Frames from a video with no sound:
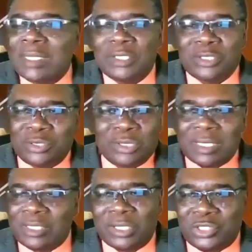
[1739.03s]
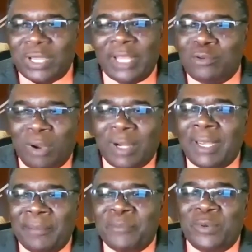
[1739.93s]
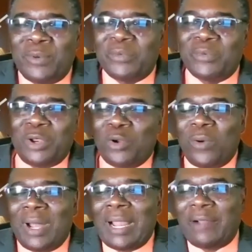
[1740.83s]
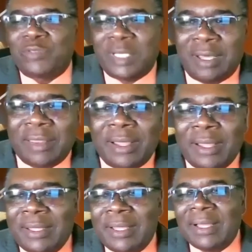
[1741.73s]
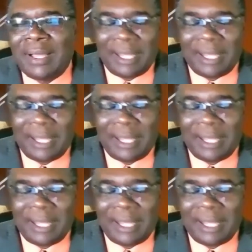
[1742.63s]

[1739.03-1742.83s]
Just try to run them, you know, one after the other.